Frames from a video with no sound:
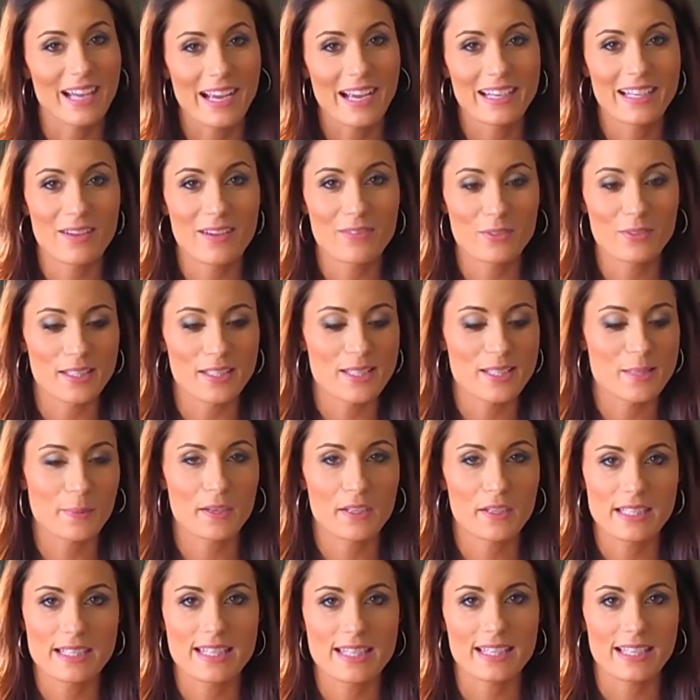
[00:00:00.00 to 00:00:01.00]
I never
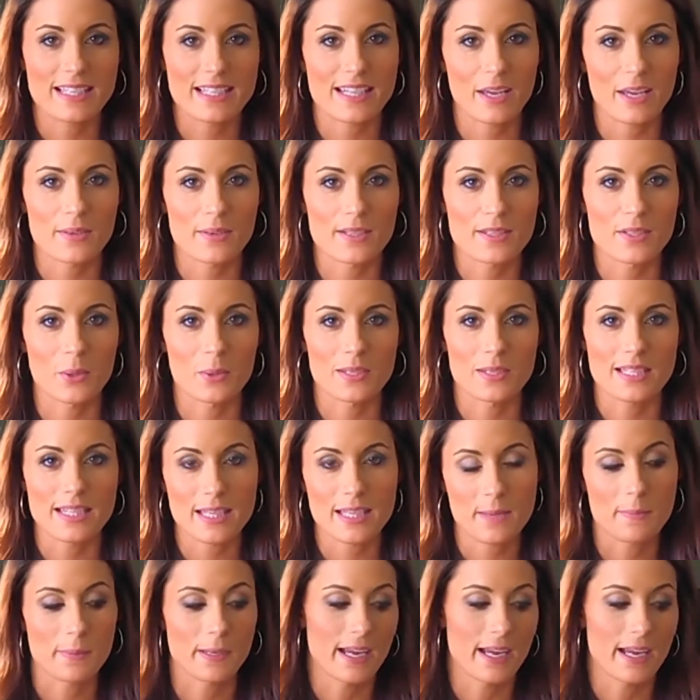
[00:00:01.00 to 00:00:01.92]
experienced it because I always go to sleep,